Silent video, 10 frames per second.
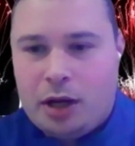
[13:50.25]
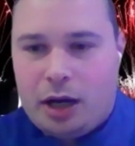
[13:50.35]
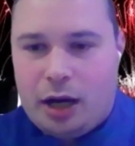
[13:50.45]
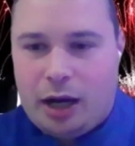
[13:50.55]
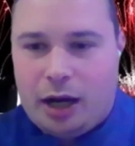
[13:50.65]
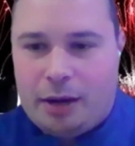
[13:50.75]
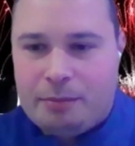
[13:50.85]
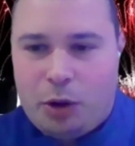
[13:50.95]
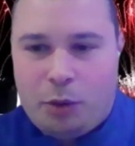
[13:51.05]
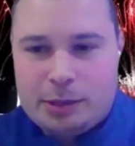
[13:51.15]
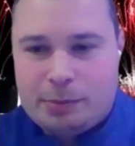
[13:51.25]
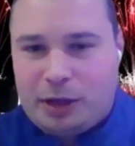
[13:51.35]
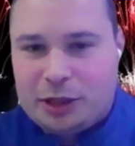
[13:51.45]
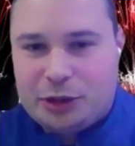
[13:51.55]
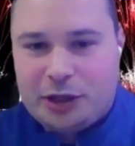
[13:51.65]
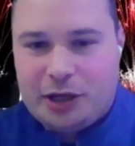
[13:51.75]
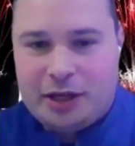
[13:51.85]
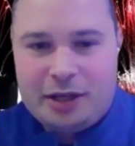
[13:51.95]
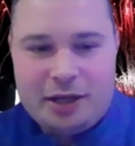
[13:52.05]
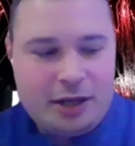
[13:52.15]
Always a pleasure
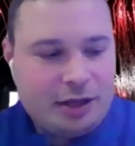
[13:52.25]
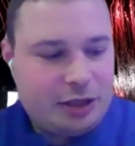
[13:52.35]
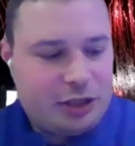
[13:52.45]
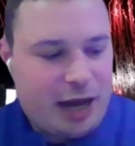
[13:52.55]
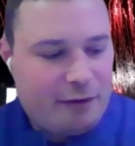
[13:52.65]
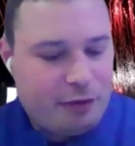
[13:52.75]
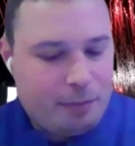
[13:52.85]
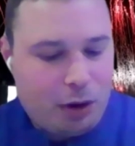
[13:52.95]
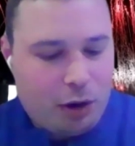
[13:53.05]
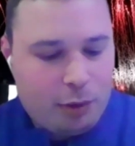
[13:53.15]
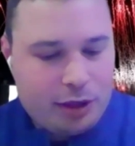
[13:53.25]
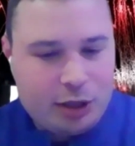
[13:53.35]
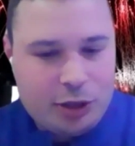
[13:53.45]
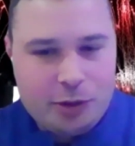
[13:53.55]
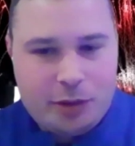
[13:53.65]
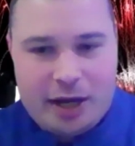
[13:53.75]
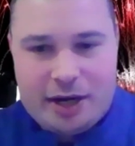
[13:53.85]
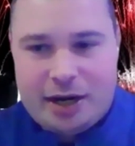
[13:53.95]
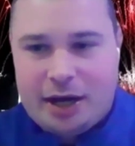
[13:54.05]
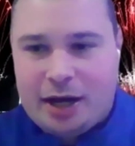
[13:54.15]
to chat football with you,
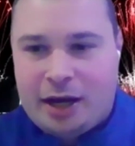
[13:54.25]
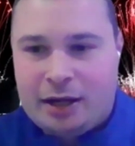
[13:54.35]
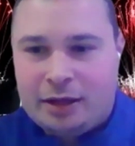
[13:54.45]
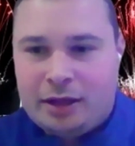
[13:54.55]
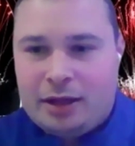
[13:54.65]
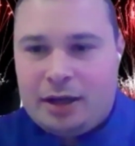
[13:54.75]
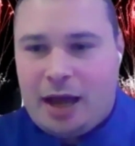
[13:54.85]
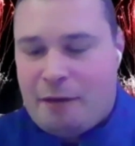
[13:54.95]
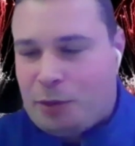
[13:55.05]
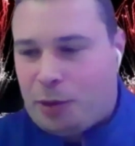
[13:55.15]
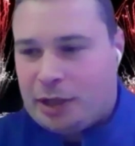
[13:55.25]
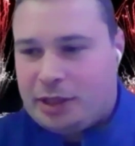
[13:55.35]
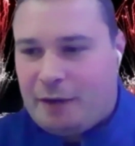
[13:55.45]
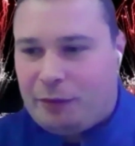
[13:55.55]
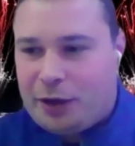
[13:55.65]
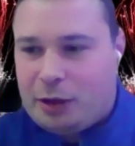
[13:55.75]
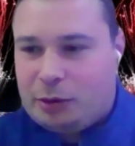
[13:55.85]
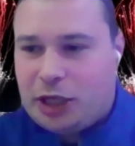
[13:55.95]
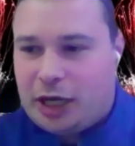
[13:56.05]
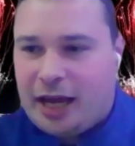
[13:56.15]
and everyone definitely go
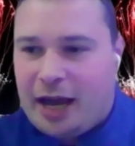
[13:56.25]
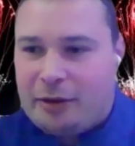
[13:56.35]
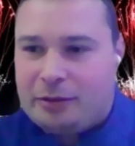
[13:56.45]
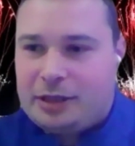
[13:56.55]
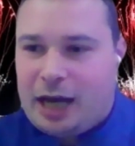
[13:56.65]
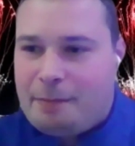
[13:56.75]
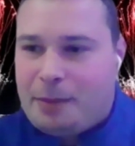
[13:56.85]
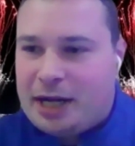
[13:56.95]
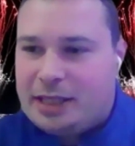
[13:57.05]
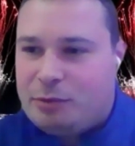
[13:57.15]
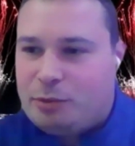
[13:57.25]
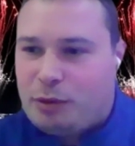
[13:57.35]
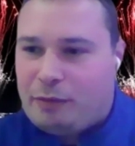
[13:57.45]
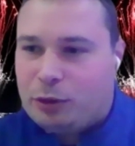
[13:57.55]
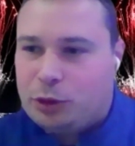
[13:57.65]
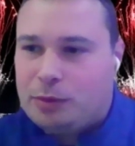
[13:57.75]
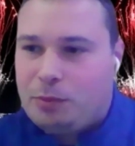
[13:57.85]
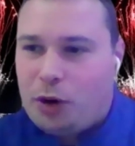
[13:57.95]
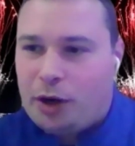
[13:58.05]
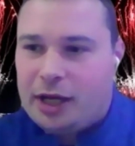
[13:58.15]
check out Todd Pennington with Revolution
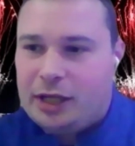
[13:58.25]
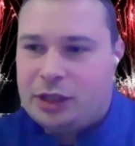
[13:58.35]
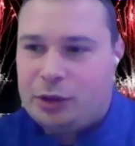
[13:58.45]
Mortgage.